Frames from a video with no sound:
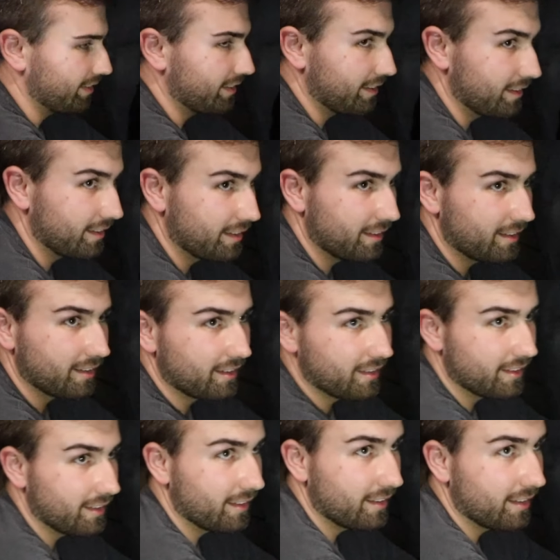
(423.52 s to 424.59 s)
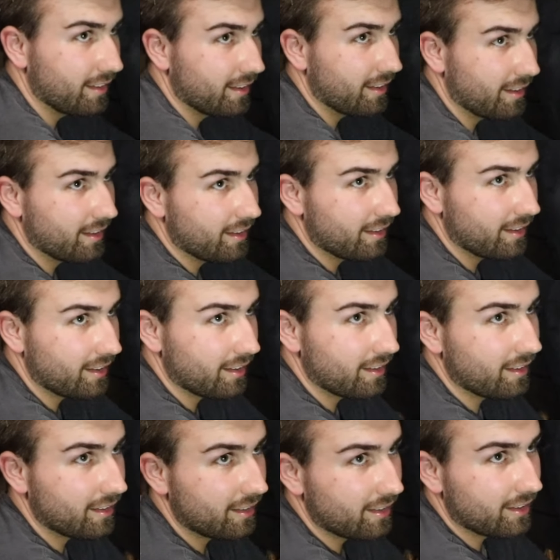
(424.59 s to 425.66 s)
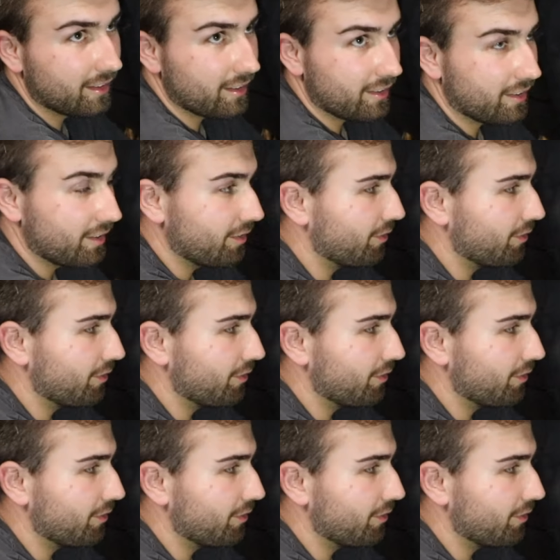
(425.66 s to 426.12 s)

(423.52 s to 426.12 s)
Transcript: And they're 110 newton meters of torque spec, aren't they?